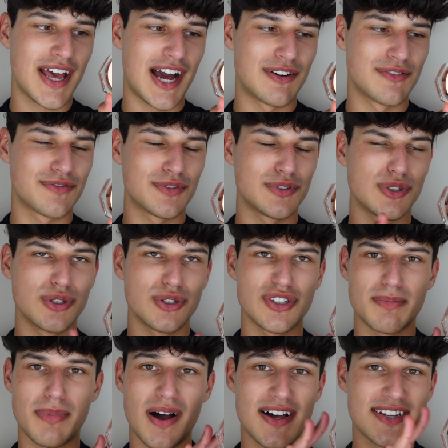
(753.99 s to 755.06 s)
and for the
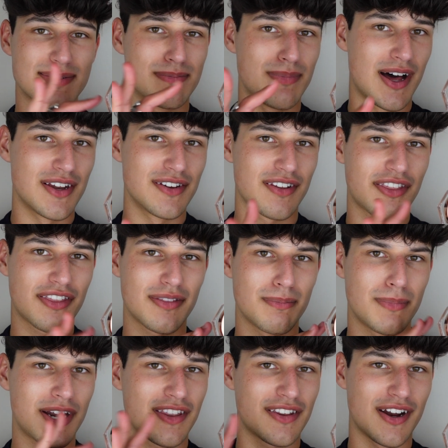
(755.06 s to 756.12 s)
past month
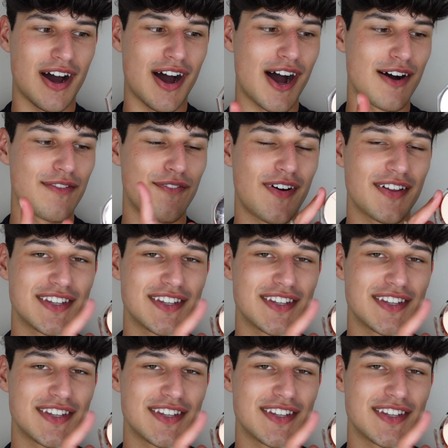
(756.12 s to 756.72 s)
and a half,